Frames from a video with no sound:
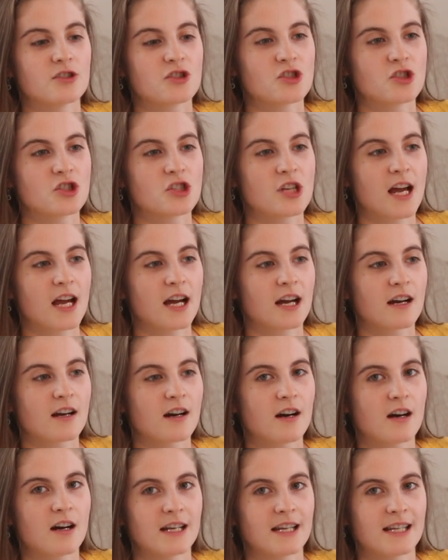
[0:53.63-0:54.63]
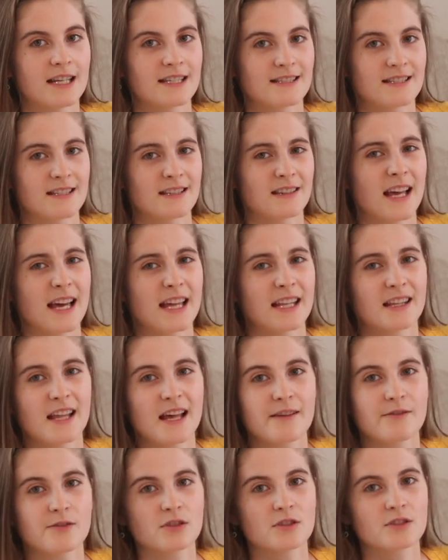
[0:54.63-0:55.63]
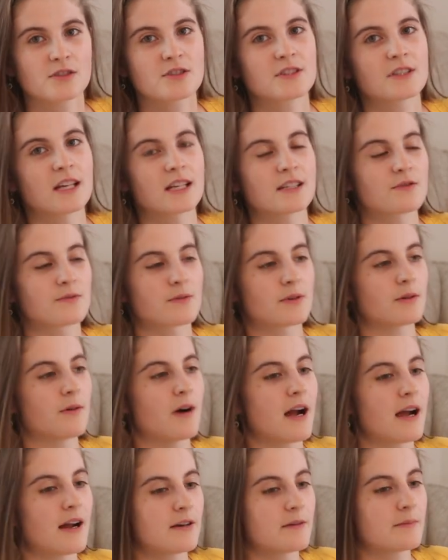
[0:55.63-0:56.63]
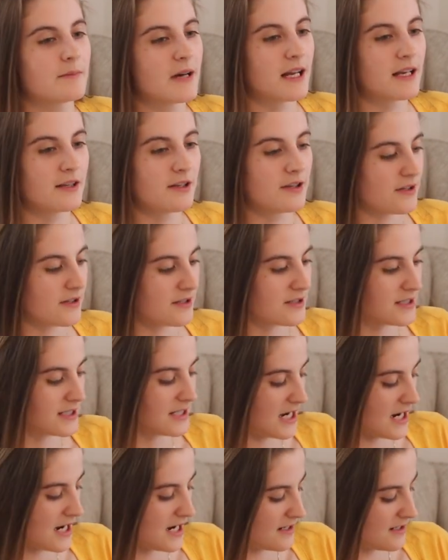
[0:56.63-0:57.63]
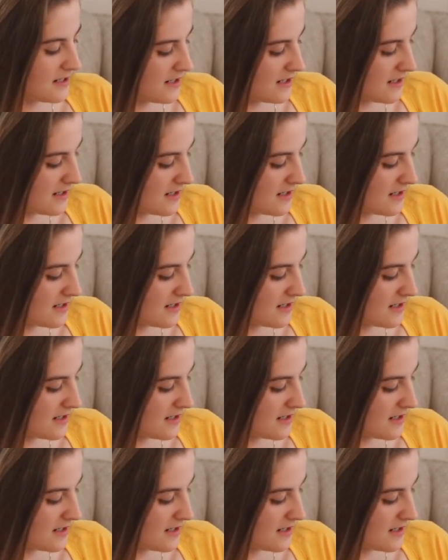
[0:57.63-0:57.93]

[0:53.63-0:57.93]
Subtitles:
check on his lead levels that's required by New York State.